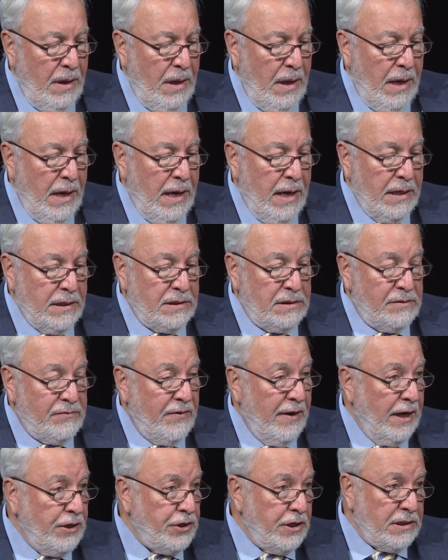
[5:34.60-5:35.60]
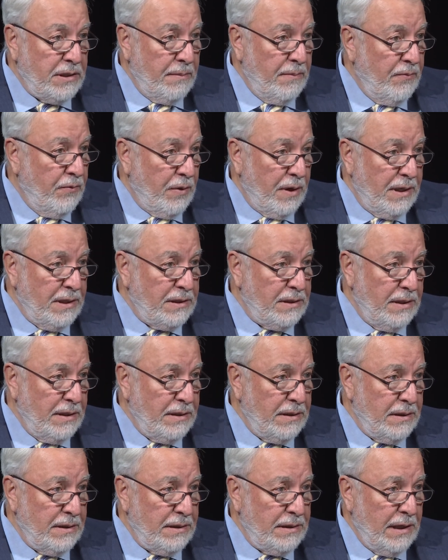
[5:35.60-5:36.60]
as fascism, for
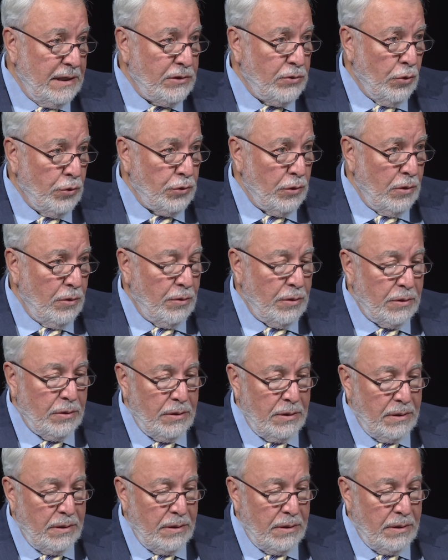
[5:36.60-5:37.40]
instance. It's a social order.